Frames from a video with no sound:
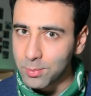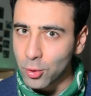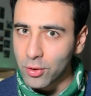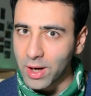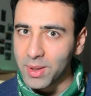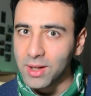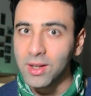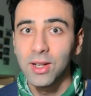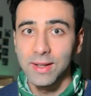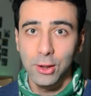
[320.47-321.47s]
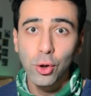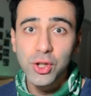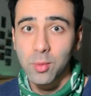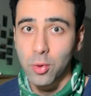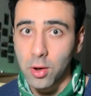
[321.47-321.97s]
programming,
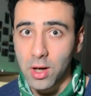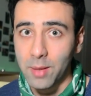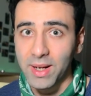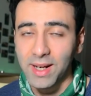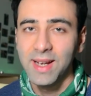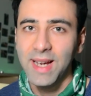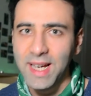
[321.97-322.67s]
logic programming,